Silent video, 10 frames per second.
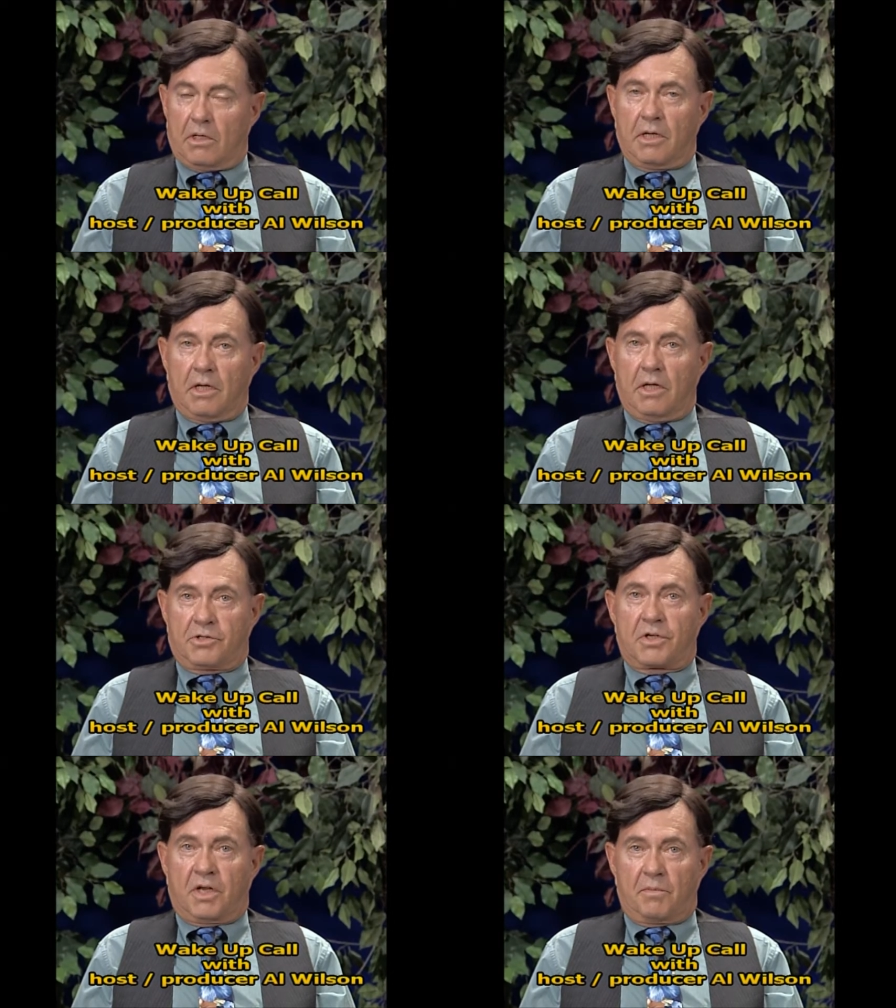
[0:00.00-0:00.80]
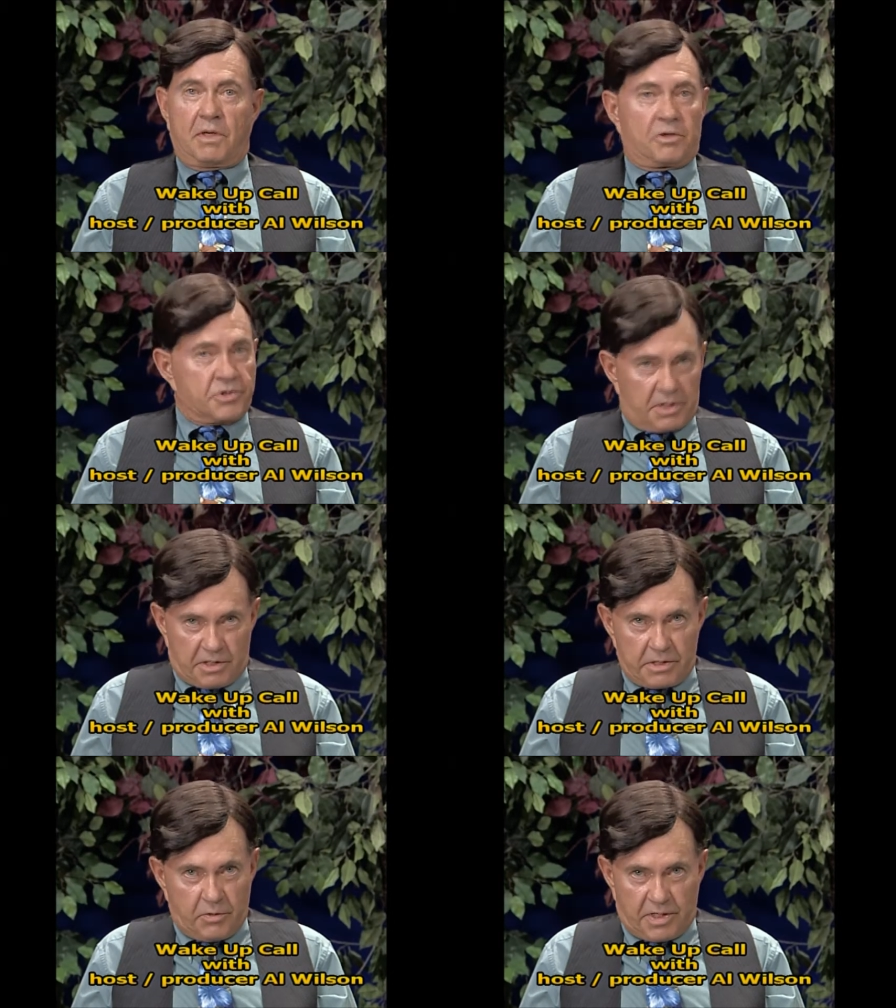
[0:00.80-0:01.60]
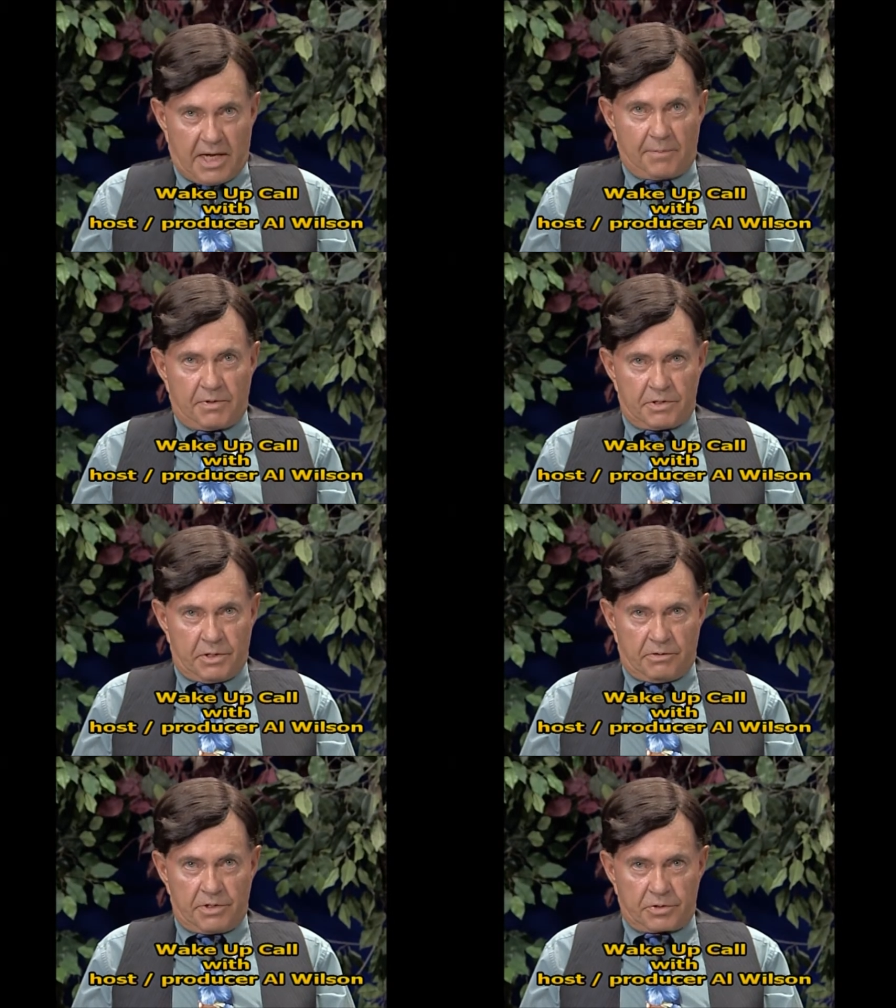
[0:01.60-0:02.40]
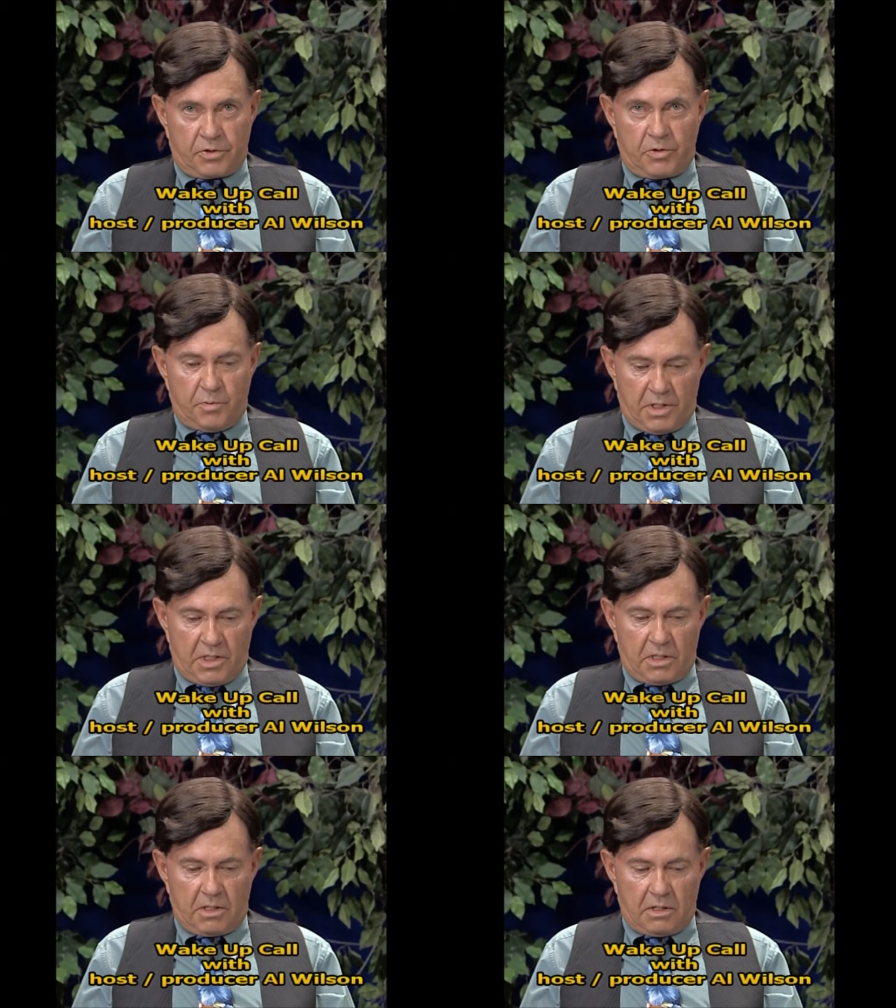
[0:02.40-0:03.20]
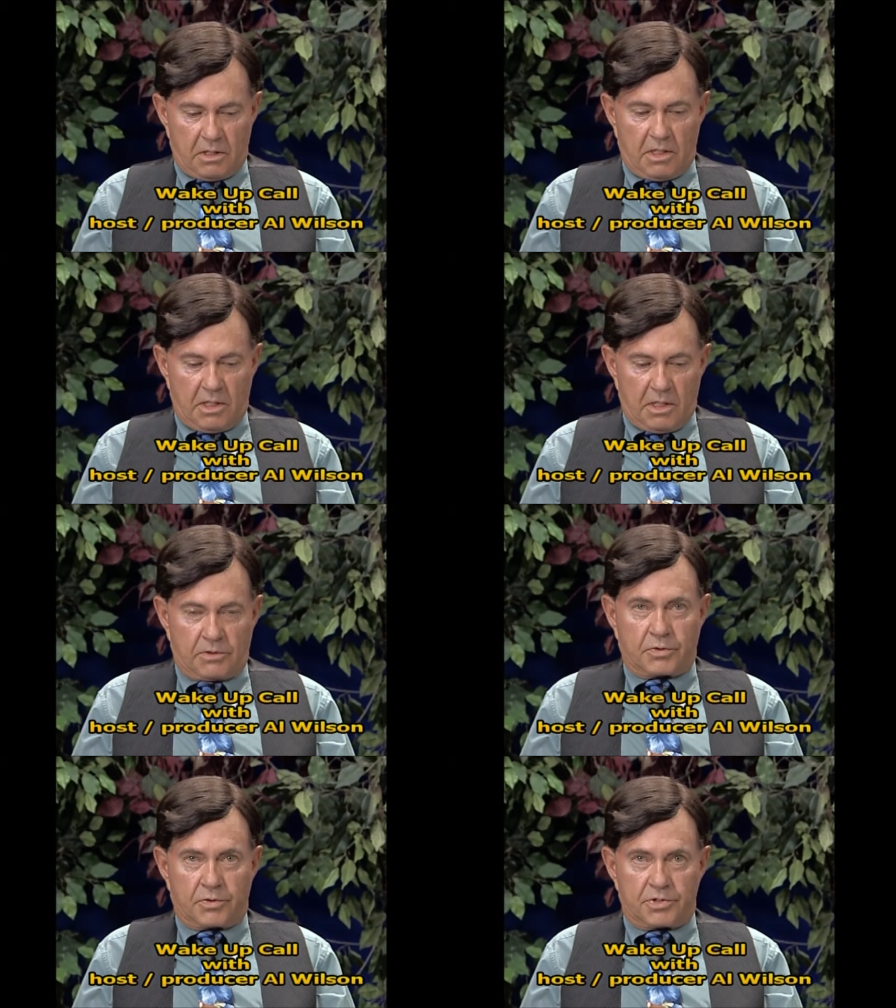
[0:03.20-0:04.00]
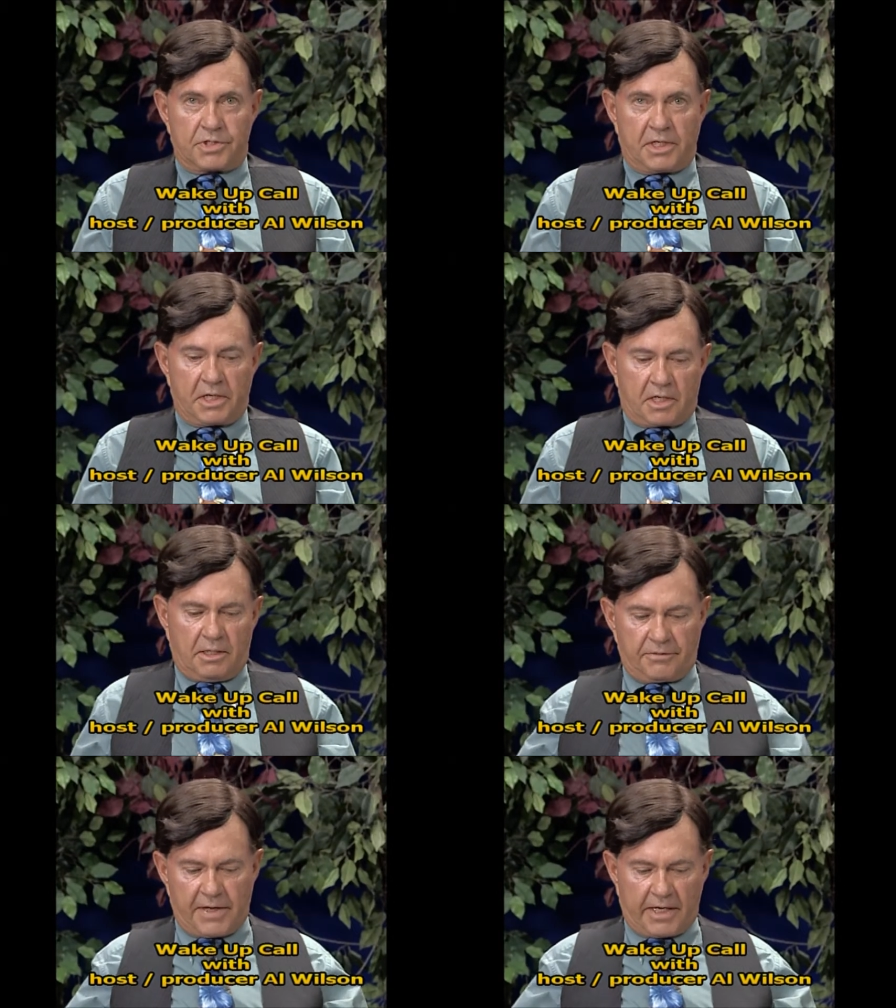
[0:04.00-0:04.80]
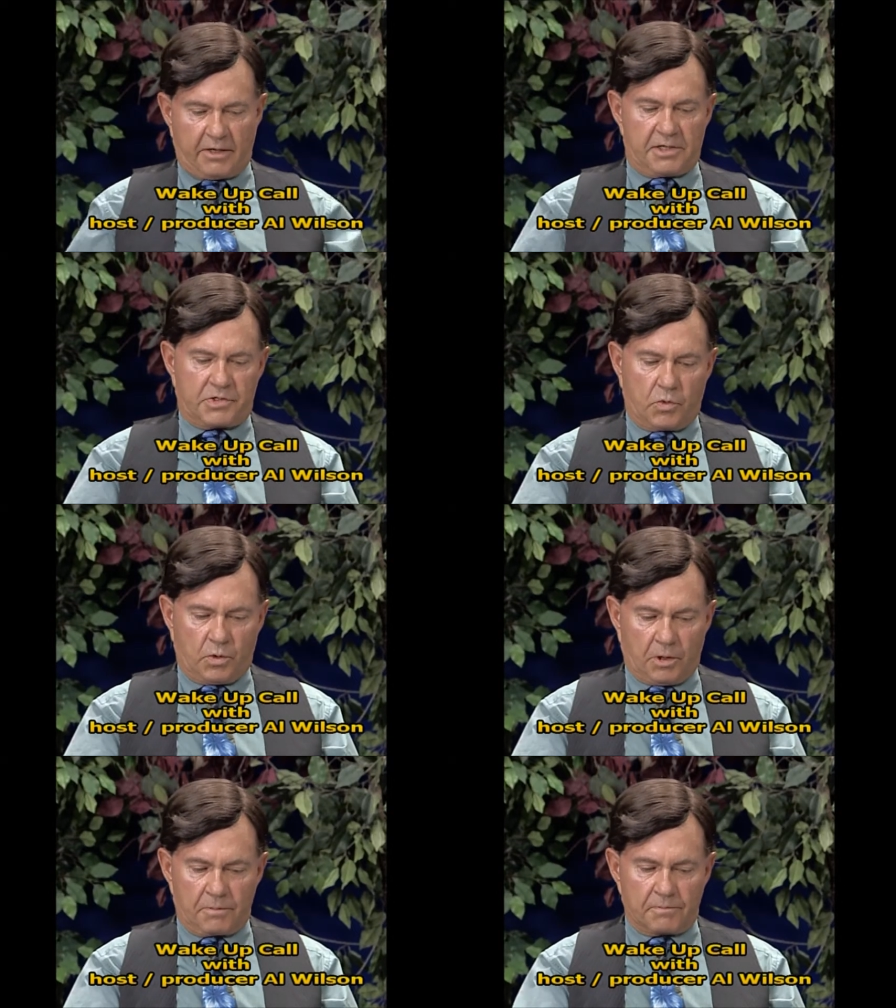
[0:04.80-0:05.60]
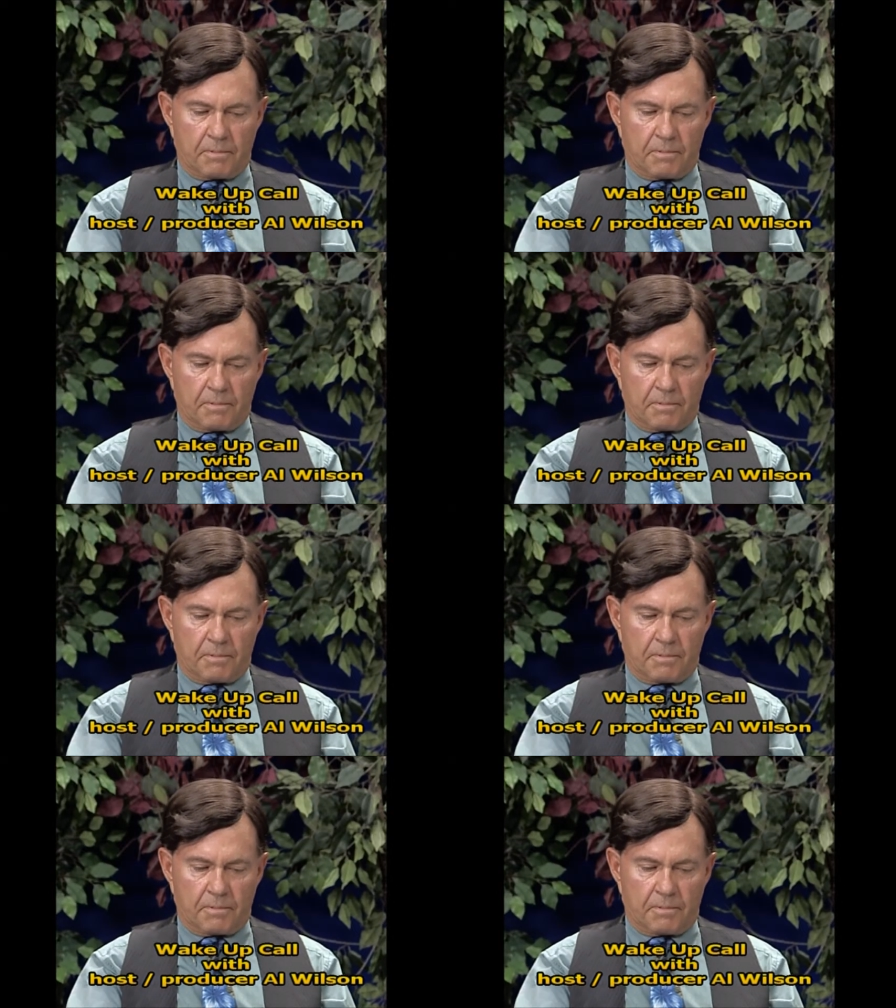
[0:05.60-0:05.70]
it's going to be interesting to see what happens here. This could be interesting, a cliffhanger as it were.